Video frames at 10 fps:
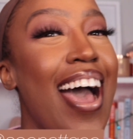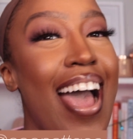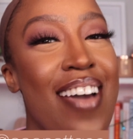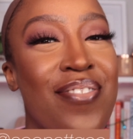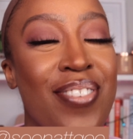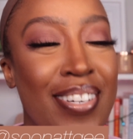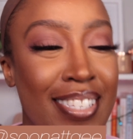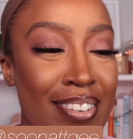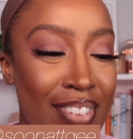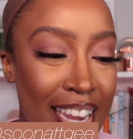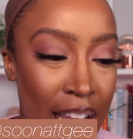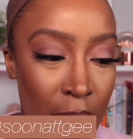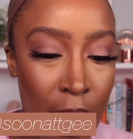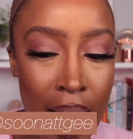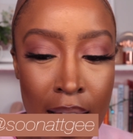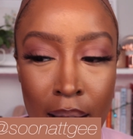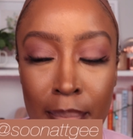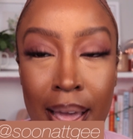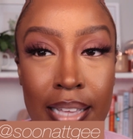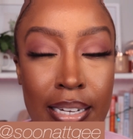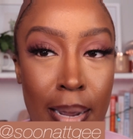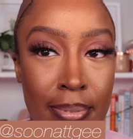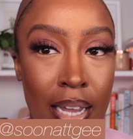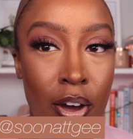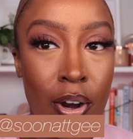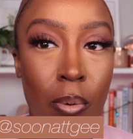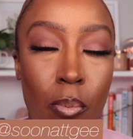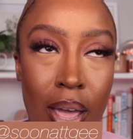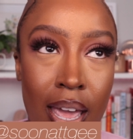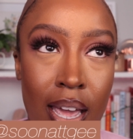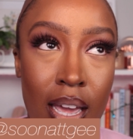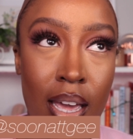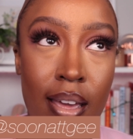I have a requested video as an update on a wig